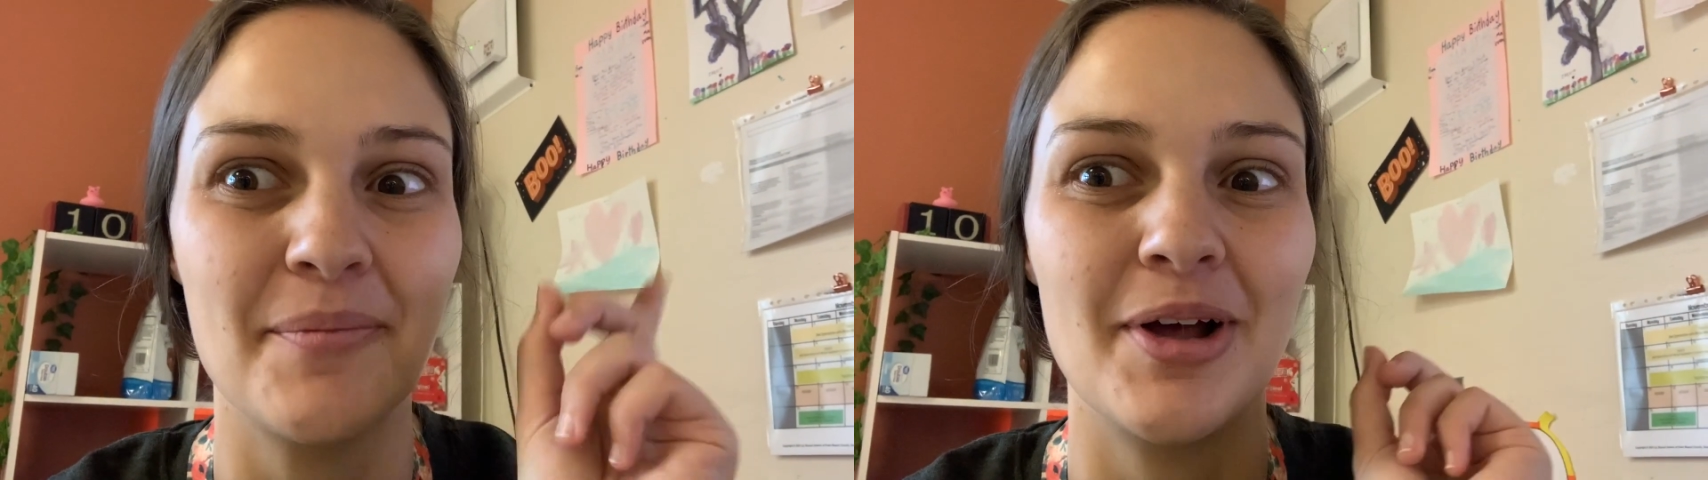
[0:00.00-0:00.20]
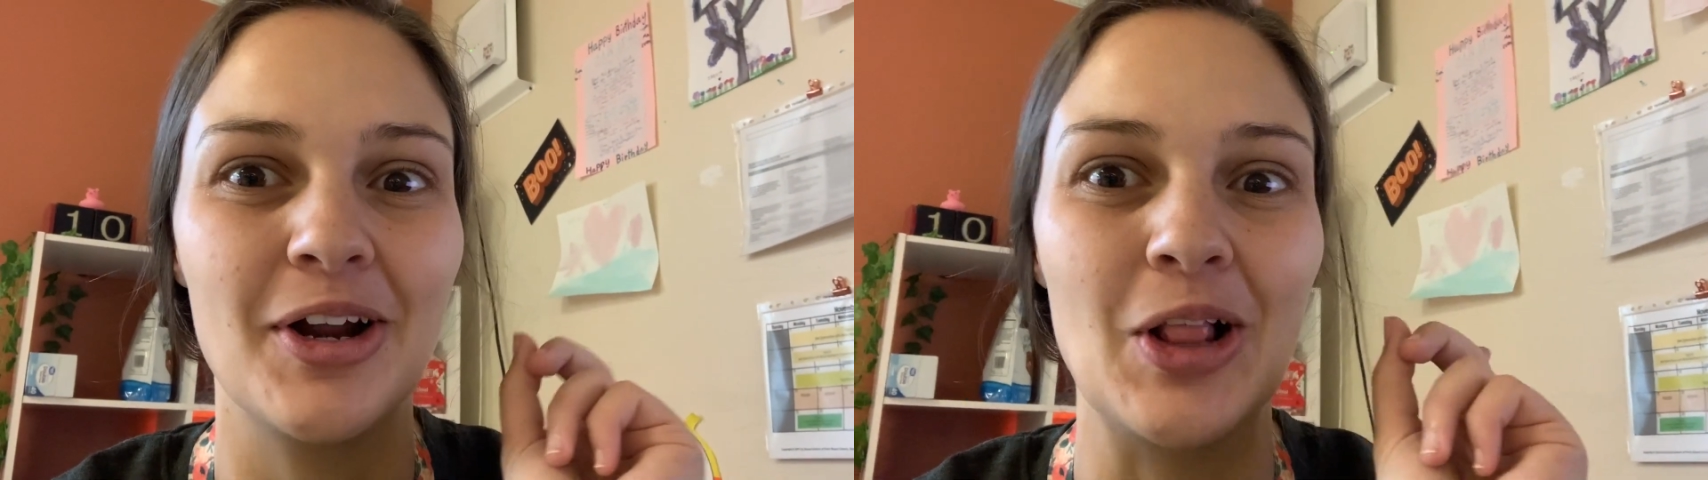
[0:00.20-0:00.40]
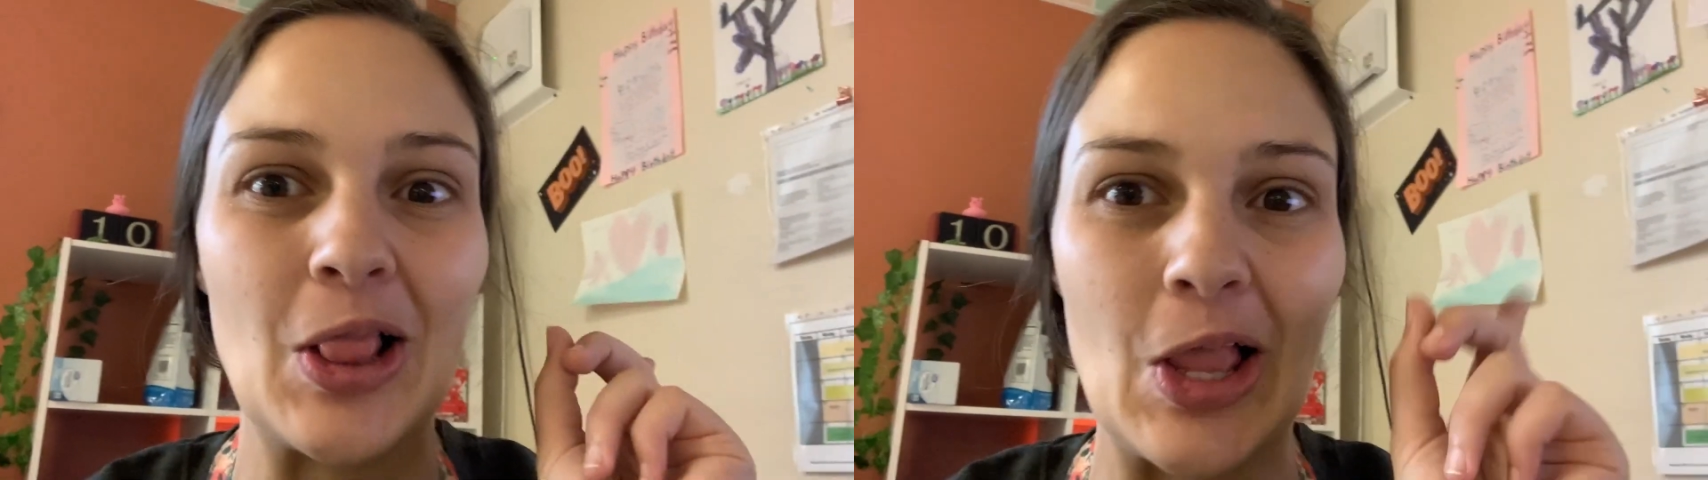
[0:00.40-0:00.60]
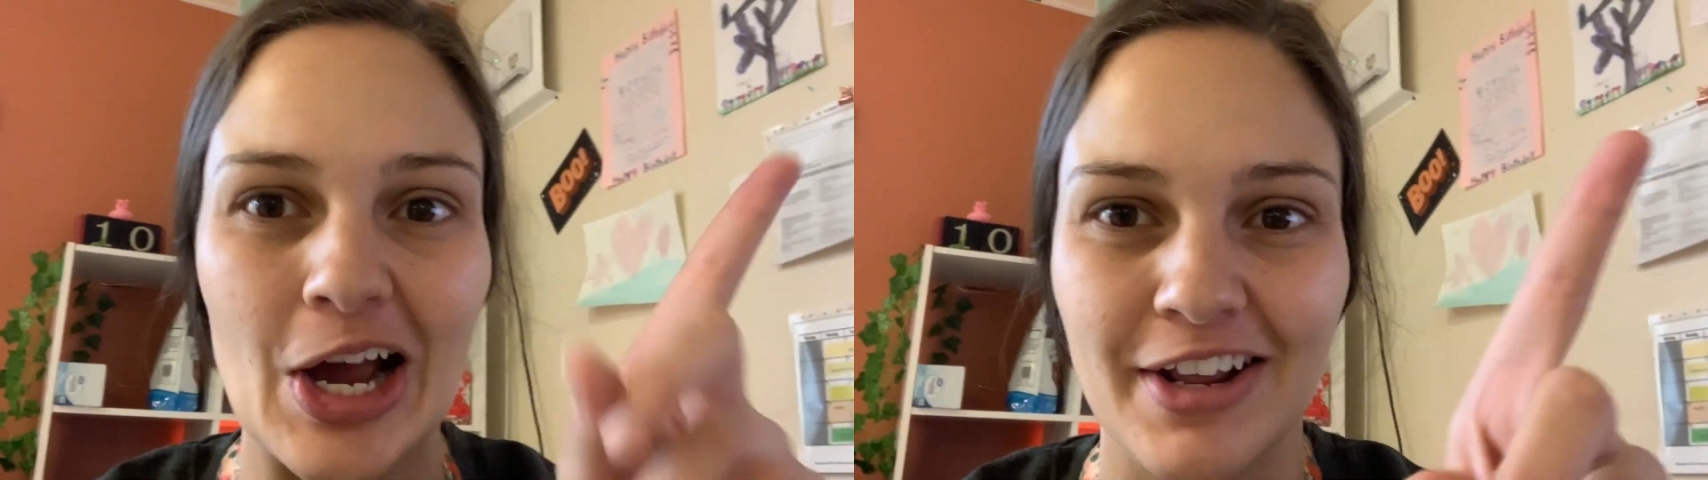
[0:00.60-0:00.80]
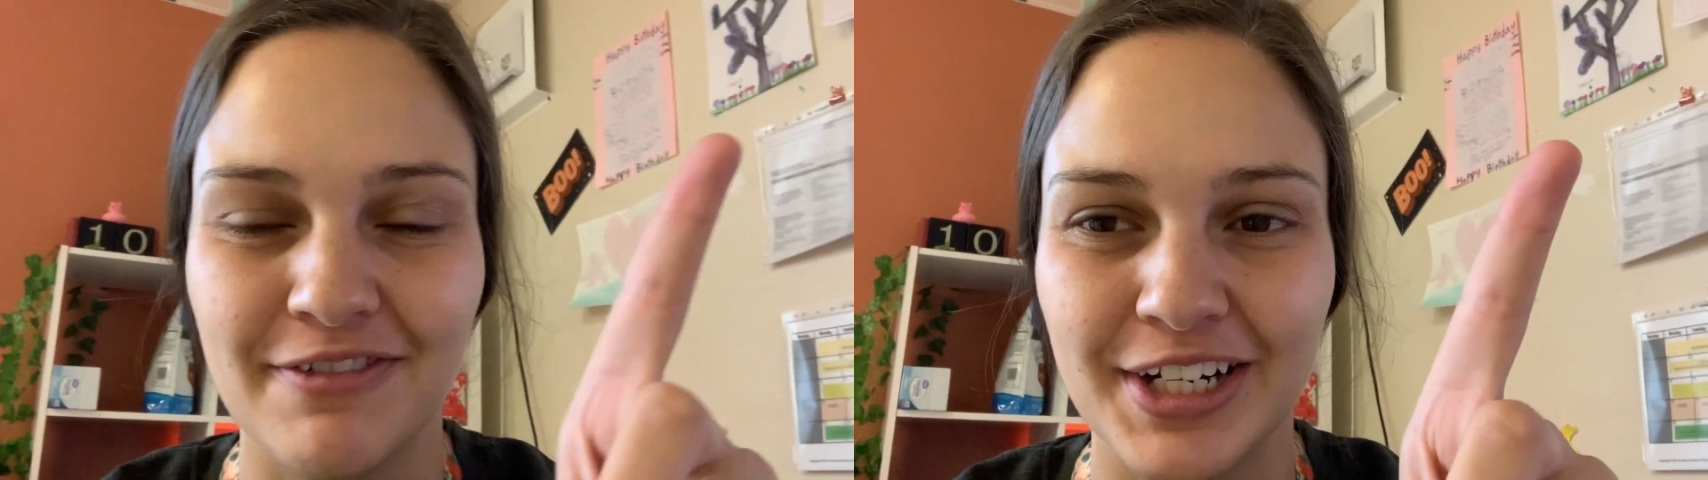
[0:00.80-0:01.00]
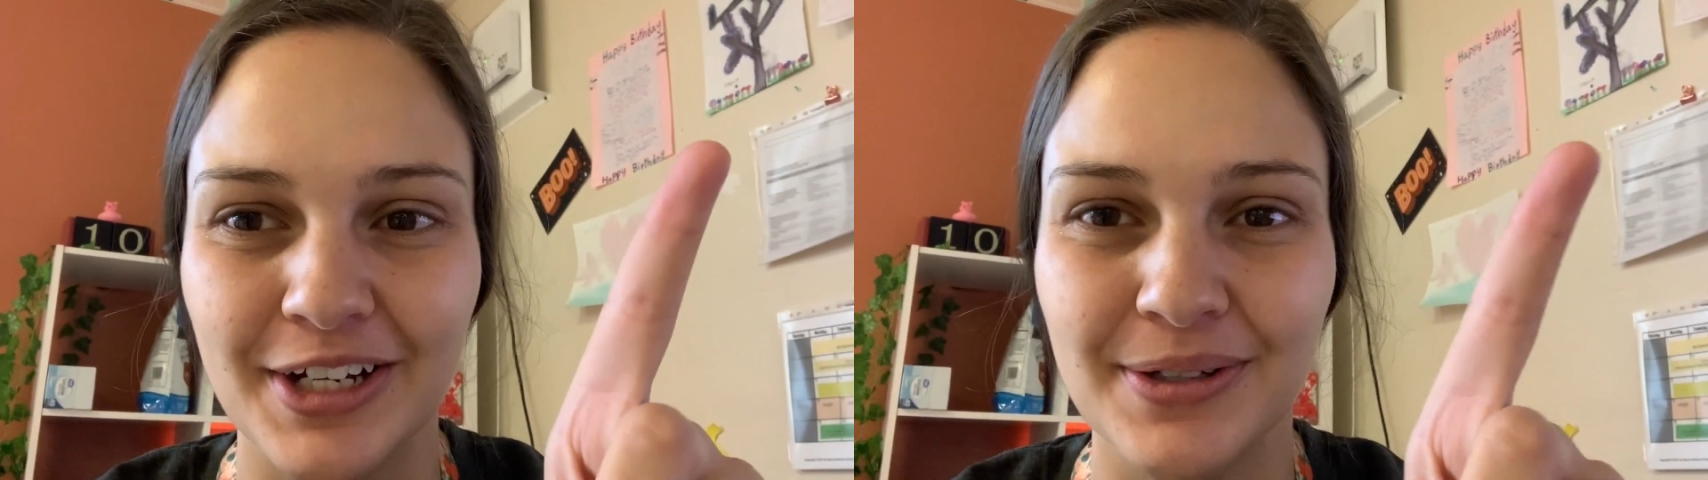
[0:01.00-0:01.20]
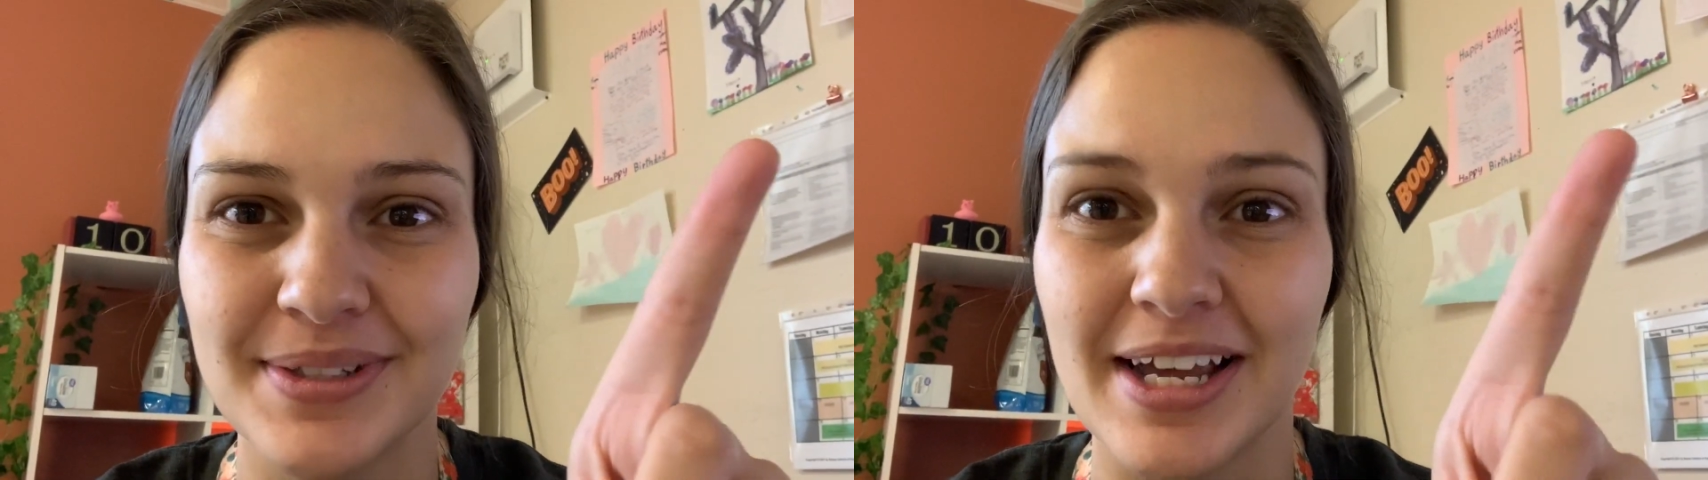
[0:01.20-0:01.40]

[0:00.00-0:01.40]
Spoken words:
on a lot of videos.